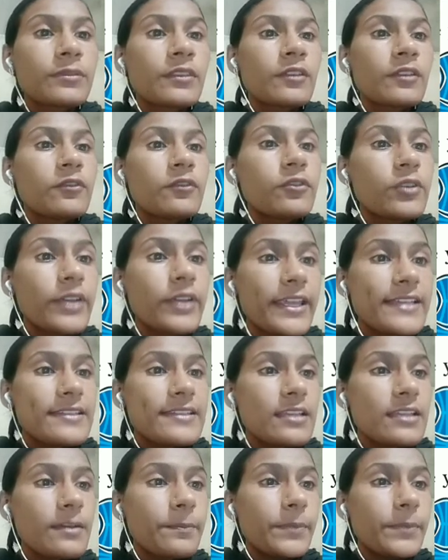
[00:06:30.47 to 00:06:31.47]
For
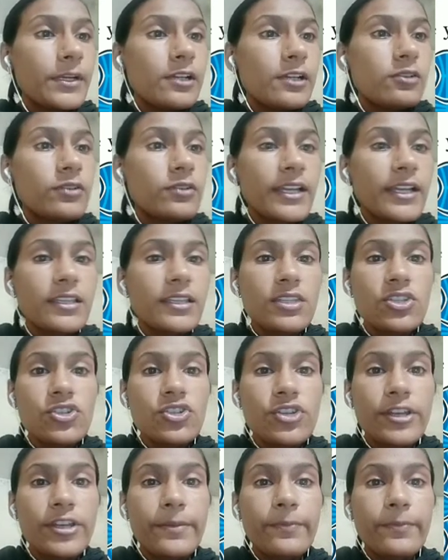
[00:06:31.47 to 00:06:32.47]
example, look at the
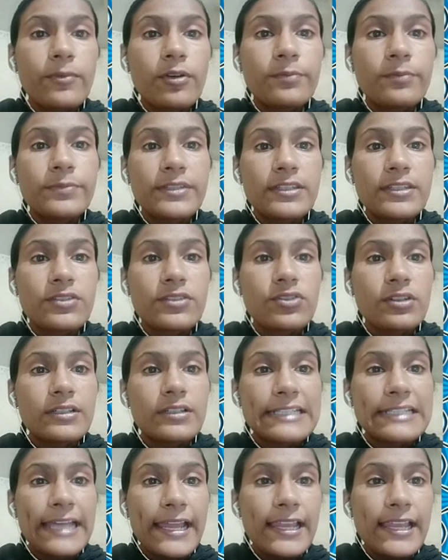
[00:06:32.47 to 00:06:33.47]
shape of this
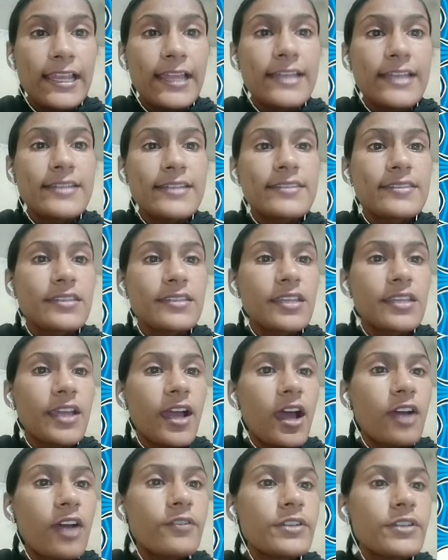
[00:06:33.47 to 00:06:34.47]
tile and see
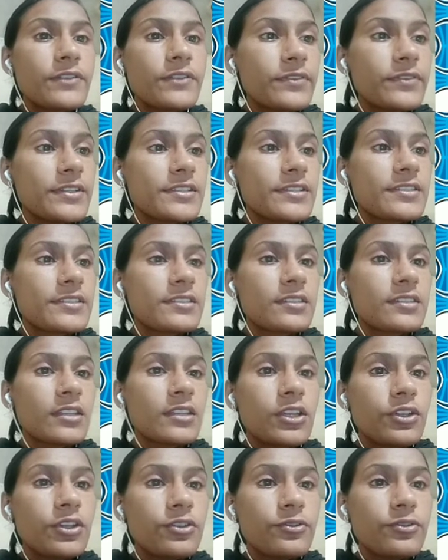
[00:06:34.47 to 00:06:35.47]
how it fits.
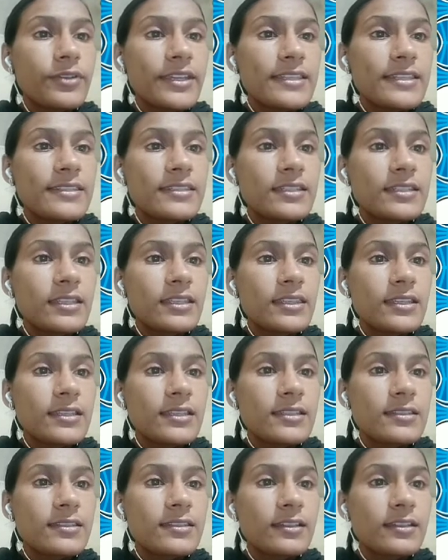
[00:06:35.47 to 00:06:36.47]
You can see
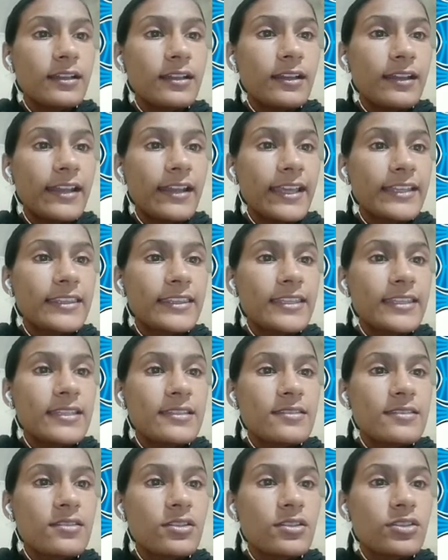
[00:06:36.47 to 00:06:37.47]
this like
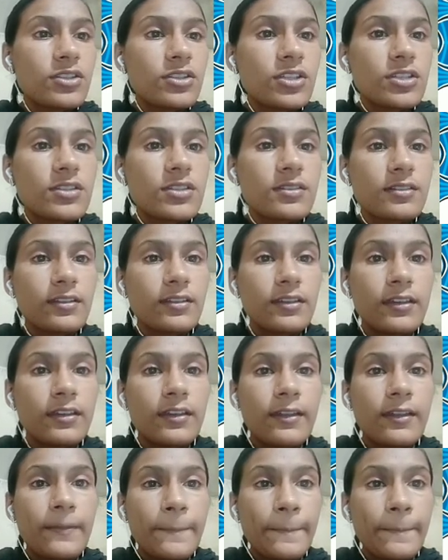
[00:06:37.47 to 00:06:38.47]
this
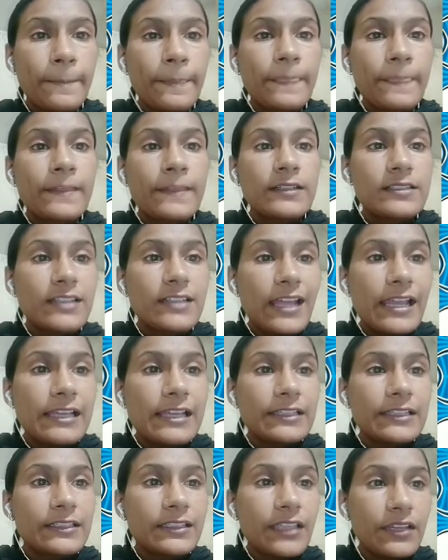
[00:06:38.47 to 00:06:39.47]
tile
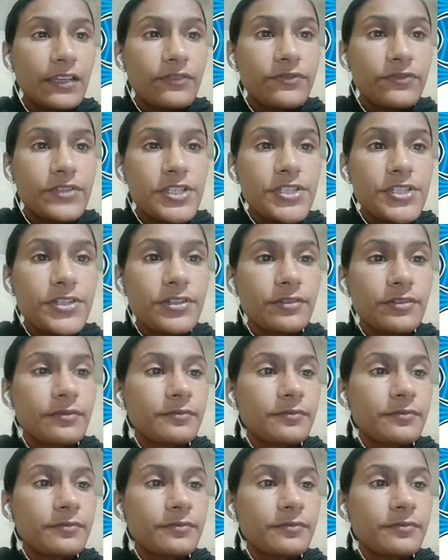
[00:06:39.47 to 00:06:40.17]
can fit.